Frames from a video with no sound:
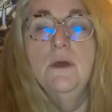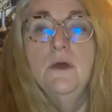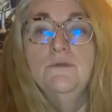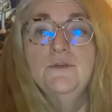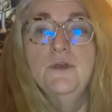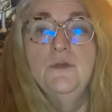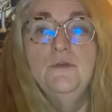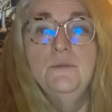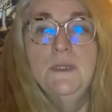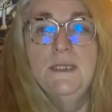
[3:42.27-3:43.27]
after
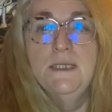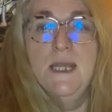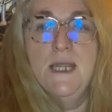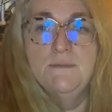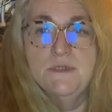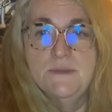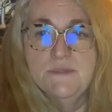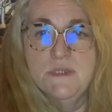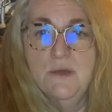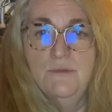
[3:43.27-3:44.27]
whom he'd named
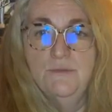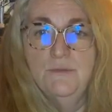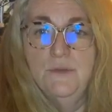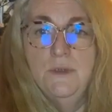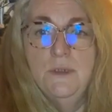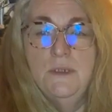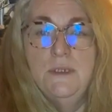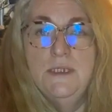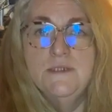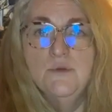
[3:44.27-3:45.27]
himself,
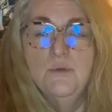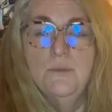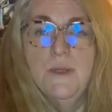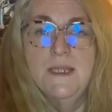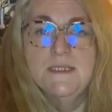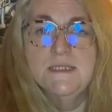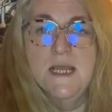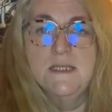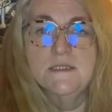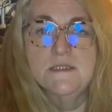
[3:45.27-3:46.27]
it all made
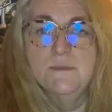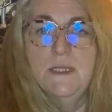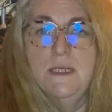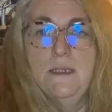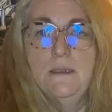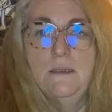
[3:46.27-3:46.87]
sense to me.